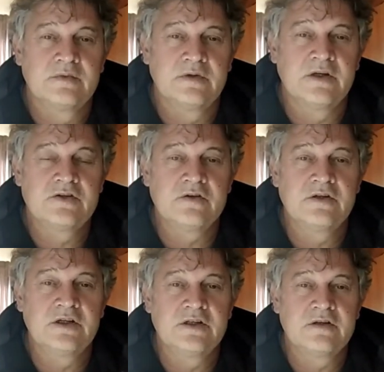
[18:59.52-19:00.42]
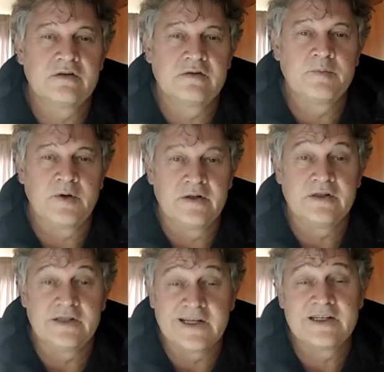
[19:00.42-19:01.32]
that you need to
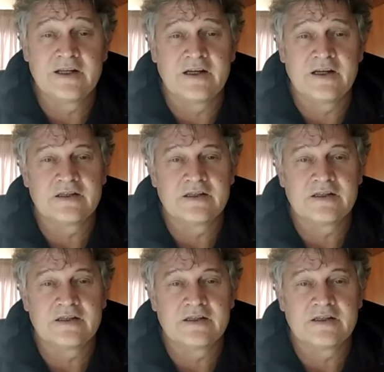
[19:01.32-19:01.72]
plant that night.